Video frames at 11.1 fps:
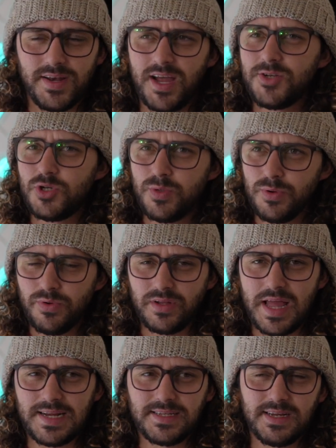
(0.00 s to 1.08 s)
Not super
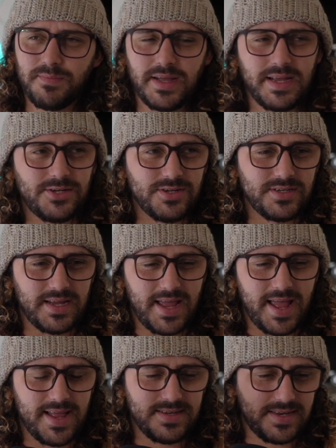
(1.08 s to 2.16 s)
relaxing, but it
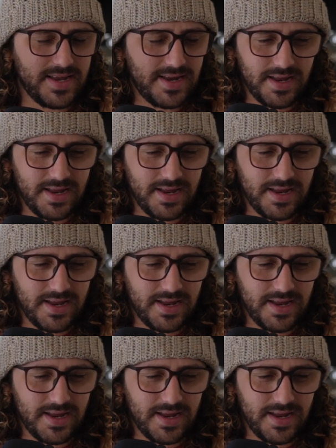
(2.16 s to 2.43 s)
has just